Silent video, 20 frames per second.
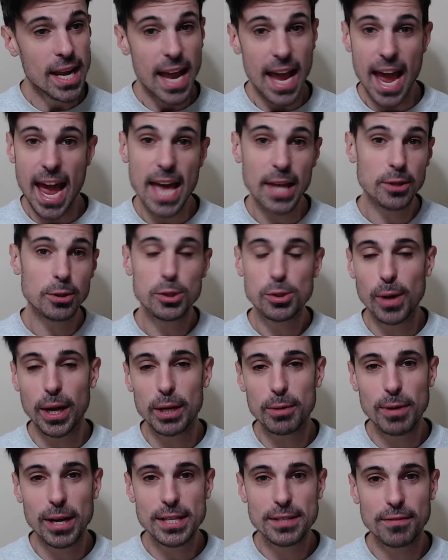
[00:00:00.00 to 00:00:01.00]
and they're trying to
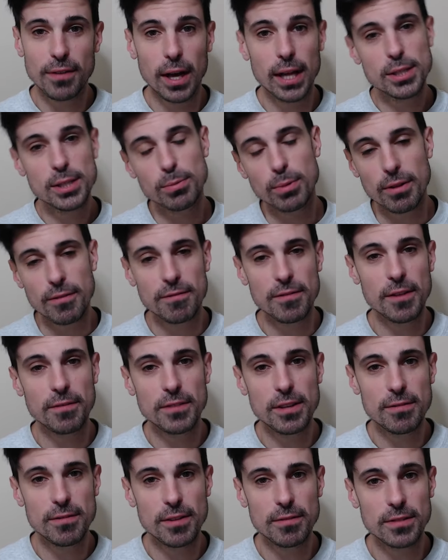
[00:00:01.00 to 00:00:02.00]
raise funds with a
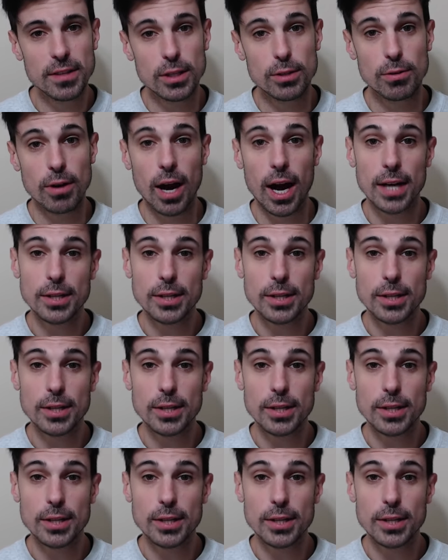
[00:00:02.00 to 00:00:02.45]
50-50 draw.